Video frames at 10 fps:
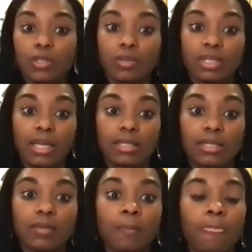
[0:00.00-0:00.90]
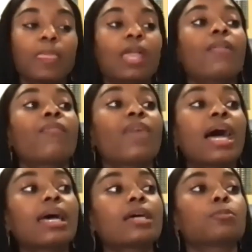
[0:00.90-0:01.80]
signs it. Mm-hmm. And
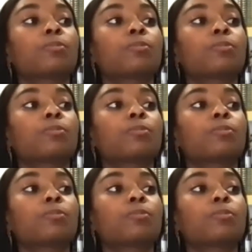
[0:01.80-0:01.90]
that has